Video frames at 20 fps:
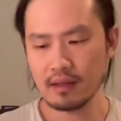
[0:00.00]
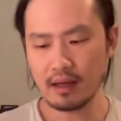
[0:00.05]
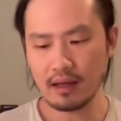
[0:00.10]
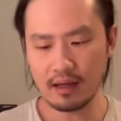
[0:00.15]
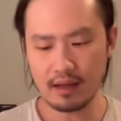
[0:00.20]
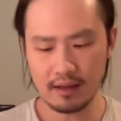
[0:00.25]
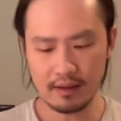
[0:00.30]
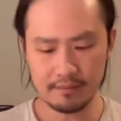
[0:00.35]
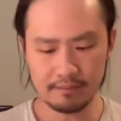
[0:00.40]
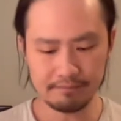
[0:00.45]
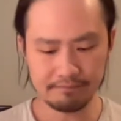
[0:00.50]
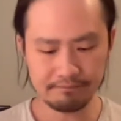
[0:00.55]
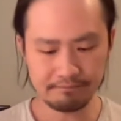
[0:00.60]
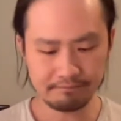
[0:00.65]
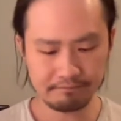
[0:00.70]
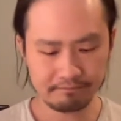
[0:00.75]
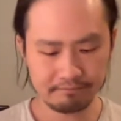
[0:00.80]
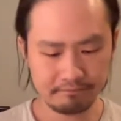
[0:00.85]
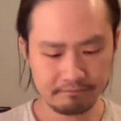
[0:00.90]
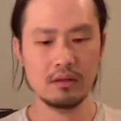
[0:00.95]
So
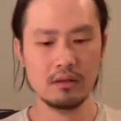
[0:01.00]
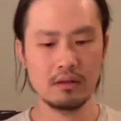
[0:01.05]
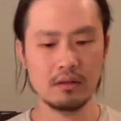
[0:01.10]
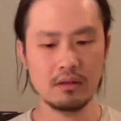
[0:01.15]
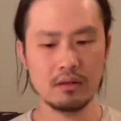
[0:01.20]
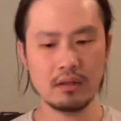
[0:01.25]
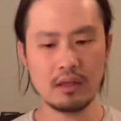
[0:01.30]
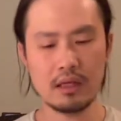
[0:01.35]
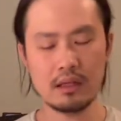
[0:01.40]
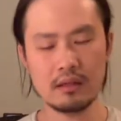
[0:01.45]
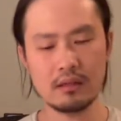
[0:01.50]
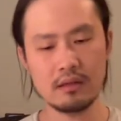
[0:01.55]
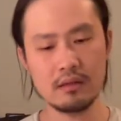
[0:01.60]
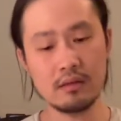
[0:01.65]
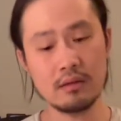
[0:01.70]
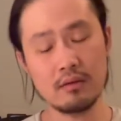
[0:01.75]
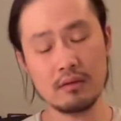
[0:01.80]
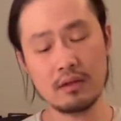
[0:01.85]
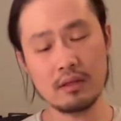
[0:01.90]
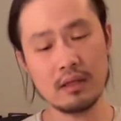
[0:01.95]

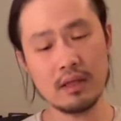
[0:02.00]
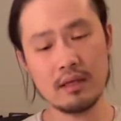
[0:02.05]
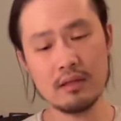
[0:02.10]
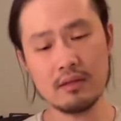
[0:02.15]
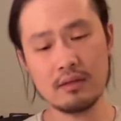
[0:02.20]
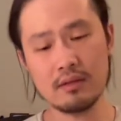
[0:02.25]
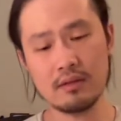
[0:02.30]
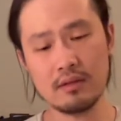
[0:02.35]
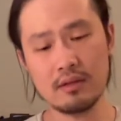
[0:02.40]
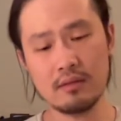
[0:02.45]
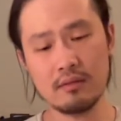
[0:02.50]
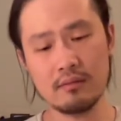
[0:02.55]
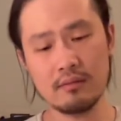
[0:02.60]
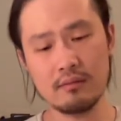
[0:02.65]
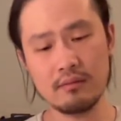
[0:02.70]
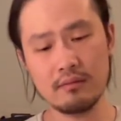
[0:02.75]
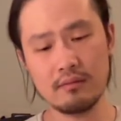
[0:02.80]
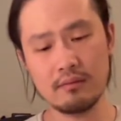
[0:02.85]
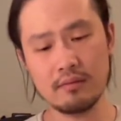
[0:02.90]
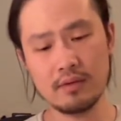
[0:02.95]
the lens is
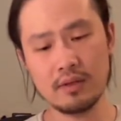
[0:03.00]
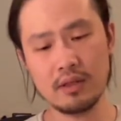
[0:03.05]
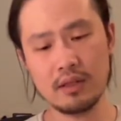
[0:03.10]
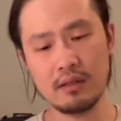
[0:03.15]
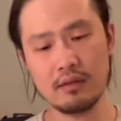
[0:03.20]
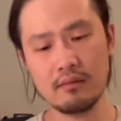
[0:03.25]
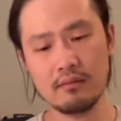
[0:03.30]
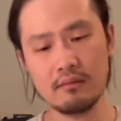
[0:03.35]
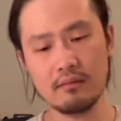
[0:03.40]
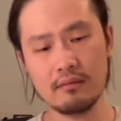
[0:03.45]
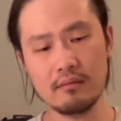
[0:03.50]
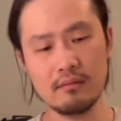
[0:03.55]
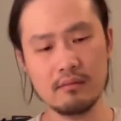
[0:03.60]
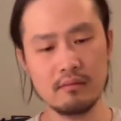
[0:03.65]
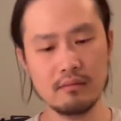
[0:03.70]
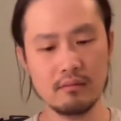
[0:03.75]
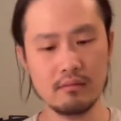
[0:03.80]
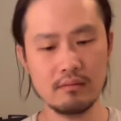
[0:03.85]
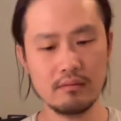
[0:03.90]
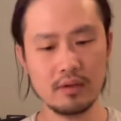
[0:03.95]
in pretty
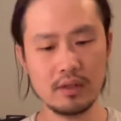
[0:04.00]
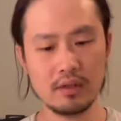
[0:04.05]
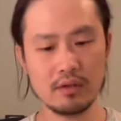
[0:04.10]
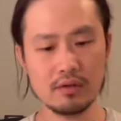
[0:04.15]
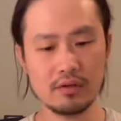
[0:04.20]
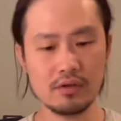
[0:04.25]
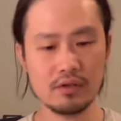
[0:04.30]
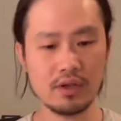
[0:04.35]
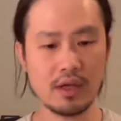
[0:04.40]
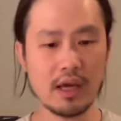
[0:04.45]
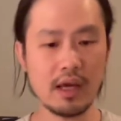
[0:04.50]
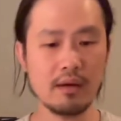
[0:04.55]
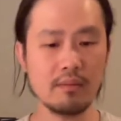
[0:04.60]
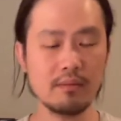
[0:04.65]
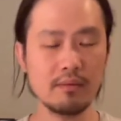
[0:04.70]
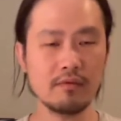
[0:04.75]
good shape.